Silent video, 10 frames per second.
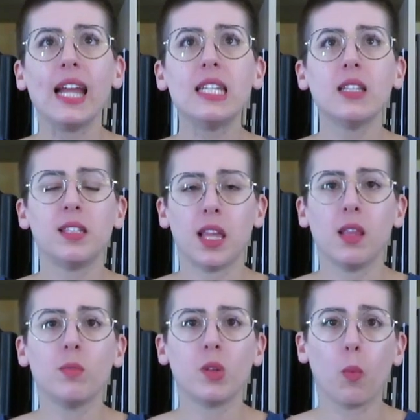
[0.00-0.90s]
did send
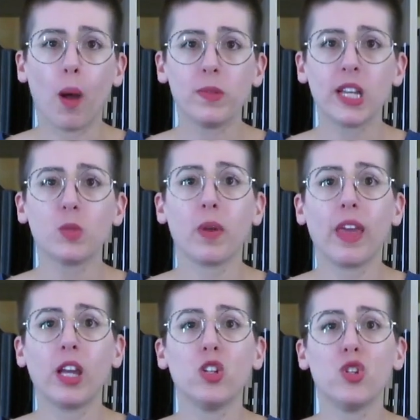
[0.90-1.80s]
them some websites where
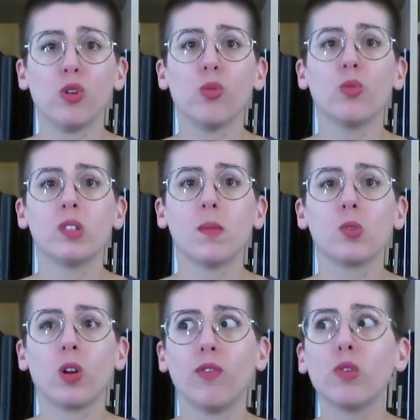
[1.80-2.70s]
they could do some
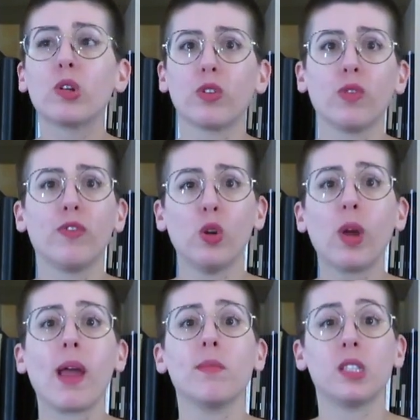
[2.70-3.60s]
sort of review
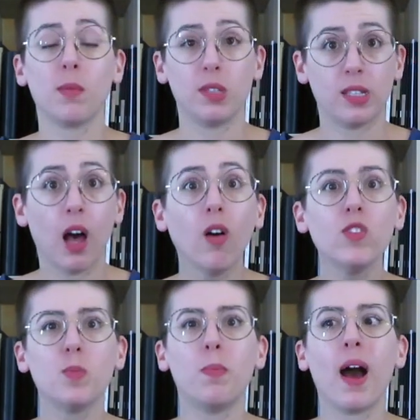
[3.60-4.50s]
games
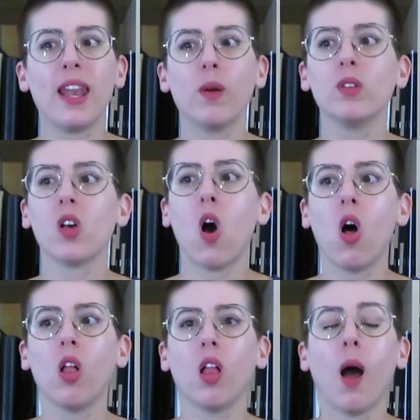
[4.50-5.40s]
themselves, but it was
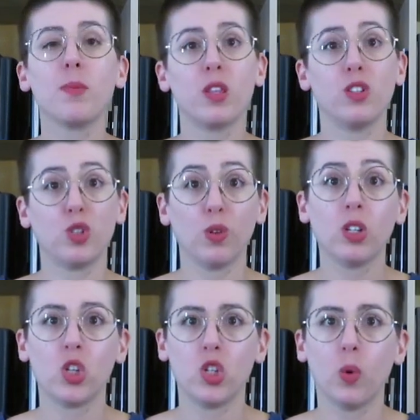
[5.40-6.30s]
all up to the
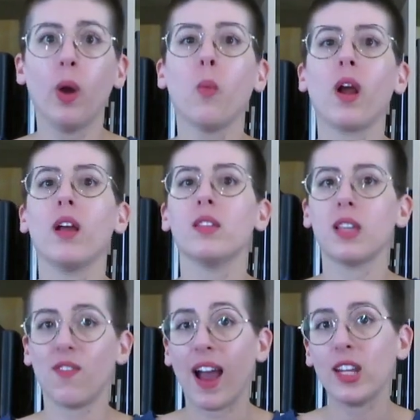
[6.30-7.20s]
student to do it. Whereas
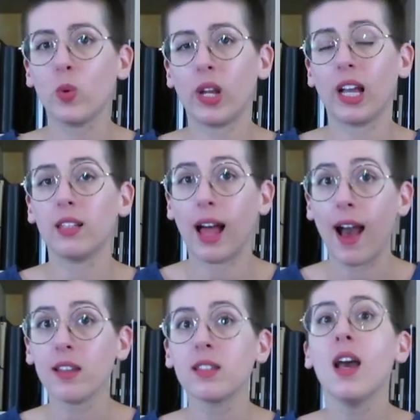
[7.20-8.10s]
if I do it in
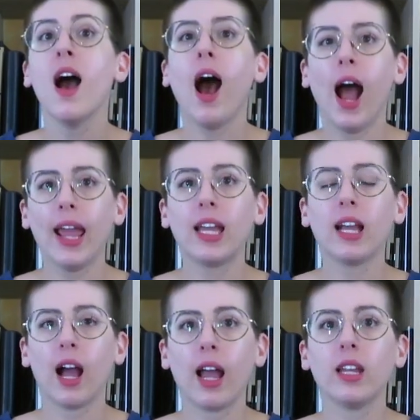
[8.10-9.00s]
class, I can
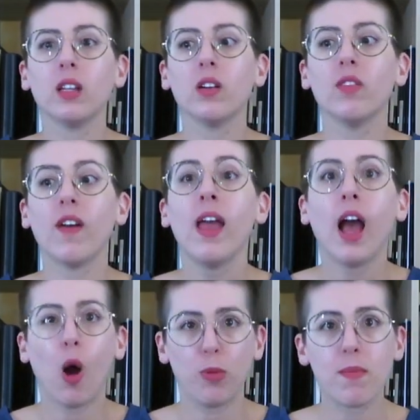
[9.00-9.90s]
kind of
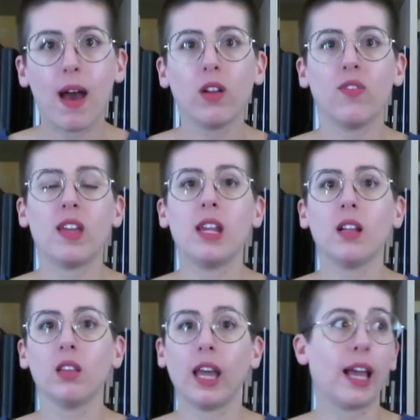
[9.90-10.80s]
help them out if they need
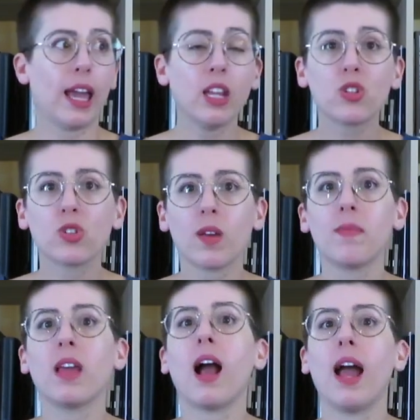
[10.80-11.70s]
like a hint or
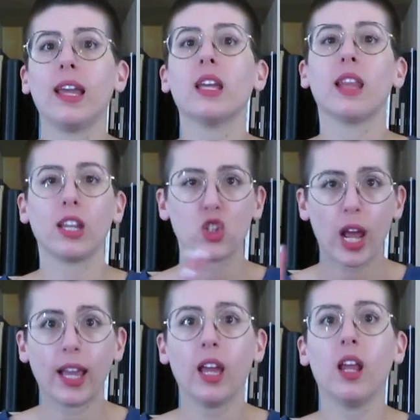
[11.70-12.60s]
something. I can like
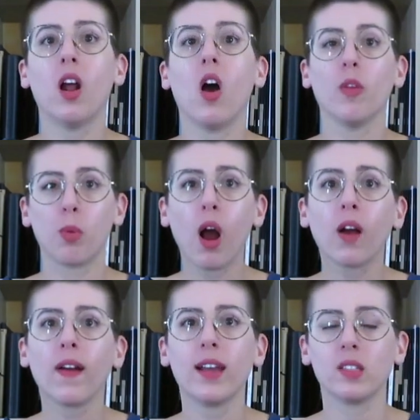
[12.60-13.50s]
check in on the
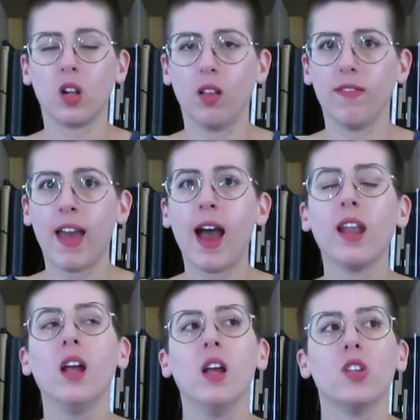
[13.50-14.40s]
progress and all of
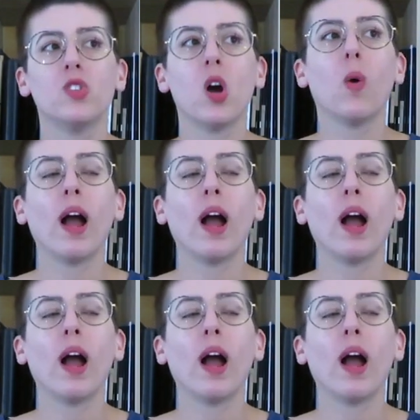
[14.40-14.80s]
that. So